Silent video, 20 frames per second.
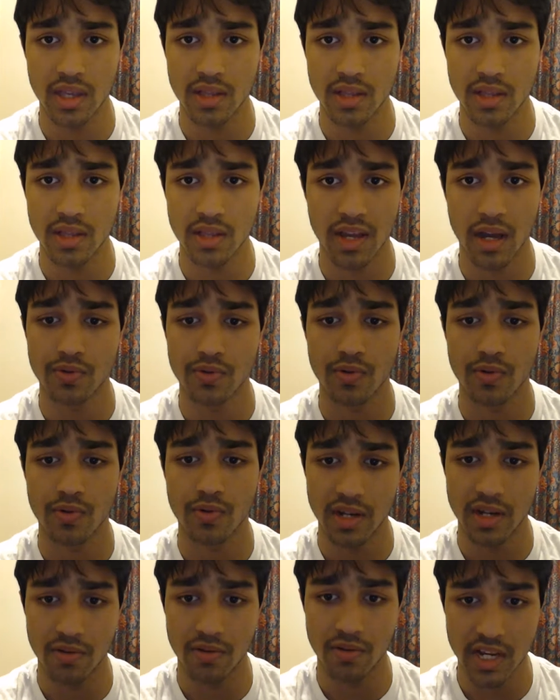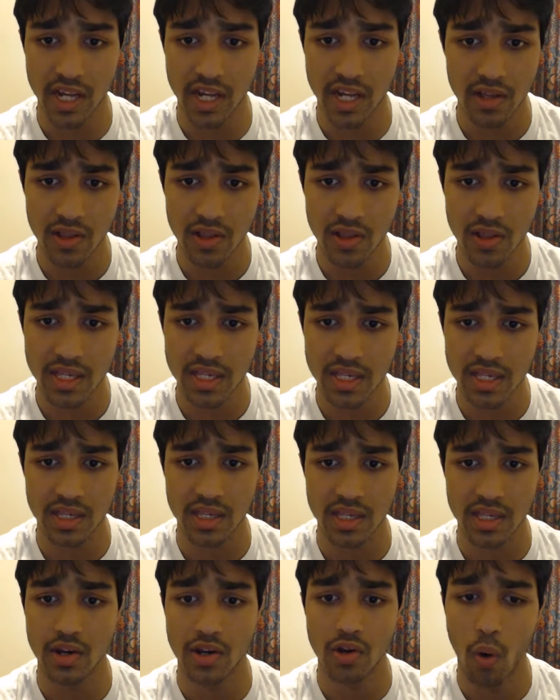becomes ridiculous,
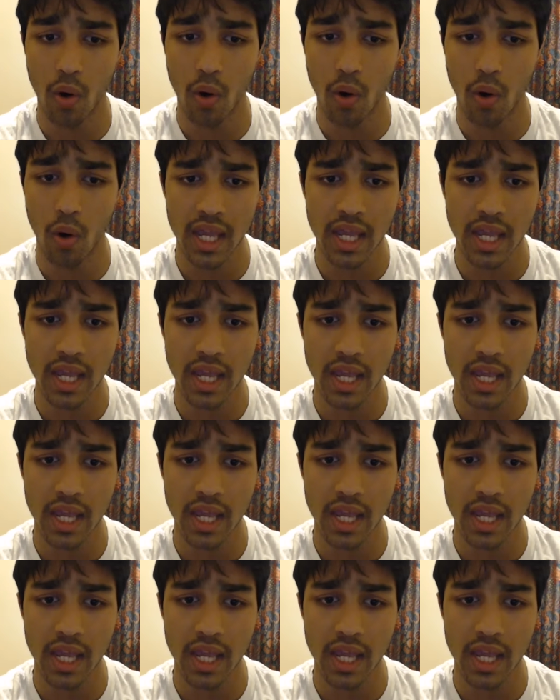annoying,